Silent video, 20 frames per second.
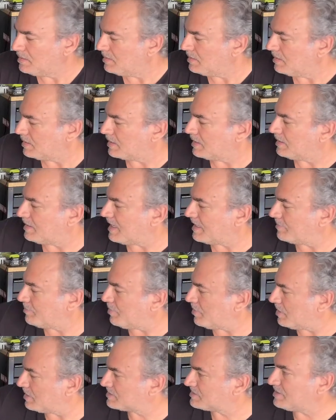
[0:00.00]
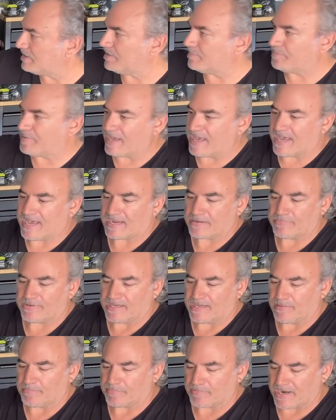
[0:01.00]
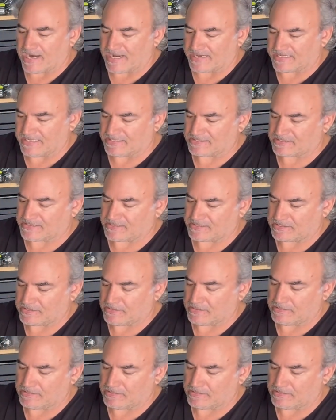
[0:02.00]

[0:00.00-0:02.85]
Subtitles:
There's a lot of parts to unpack. We got brackets.